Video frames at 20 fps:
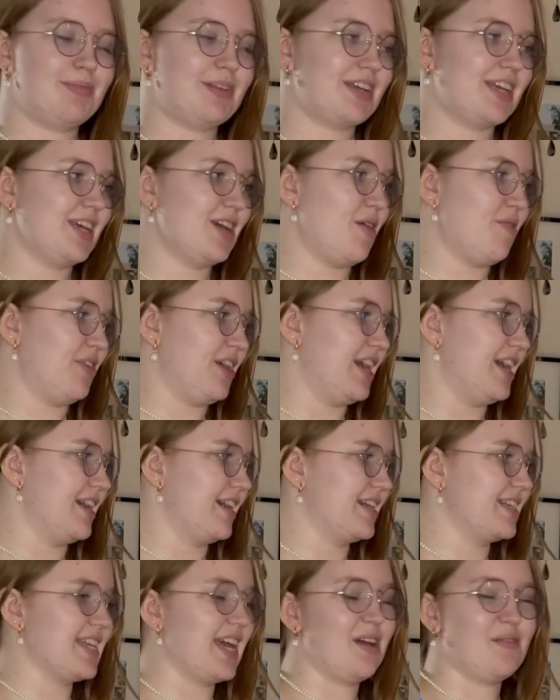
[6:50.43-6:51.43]
looking over here
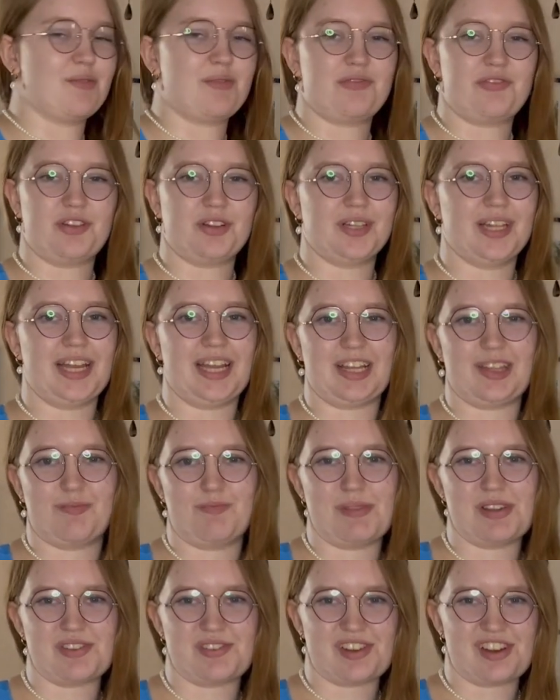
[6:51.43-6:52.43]
because I have a full length
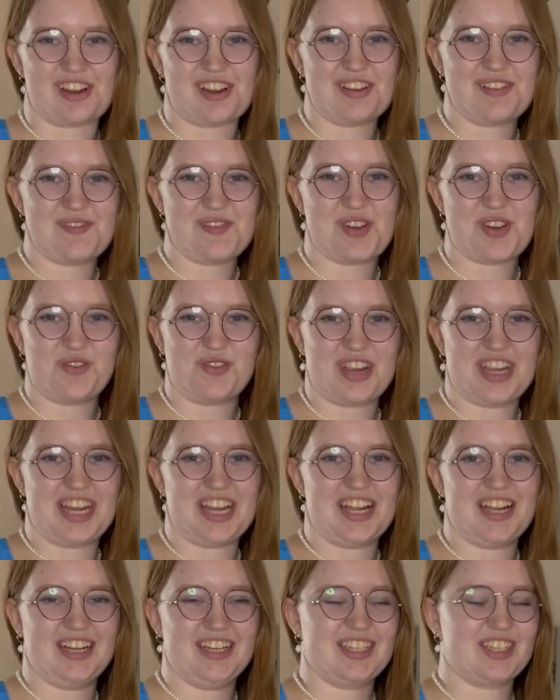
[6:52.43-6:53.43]
mirror over
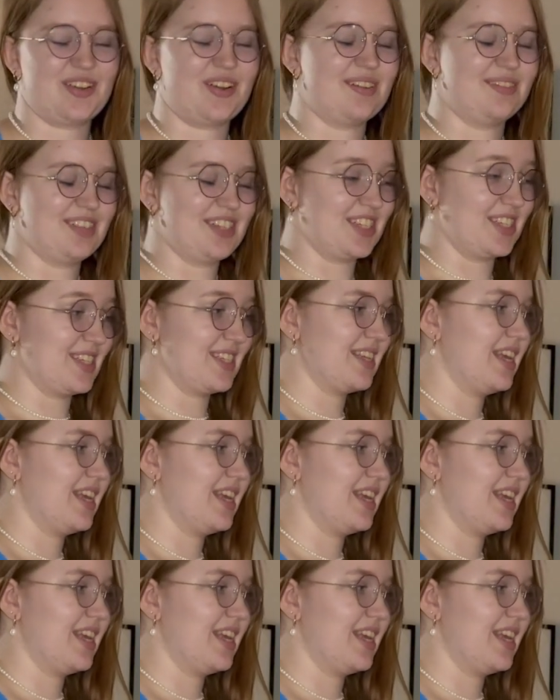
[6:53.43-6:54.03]
here, so I'm just,